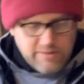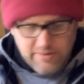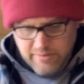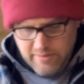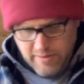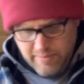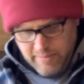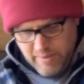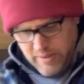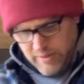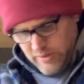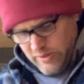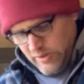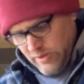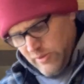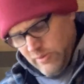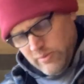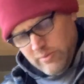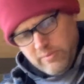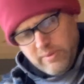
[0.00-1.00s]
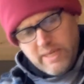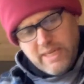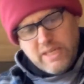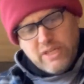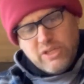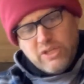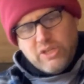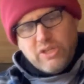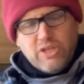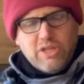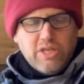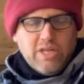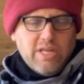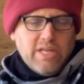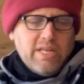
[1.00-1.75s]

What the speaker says: remote switch,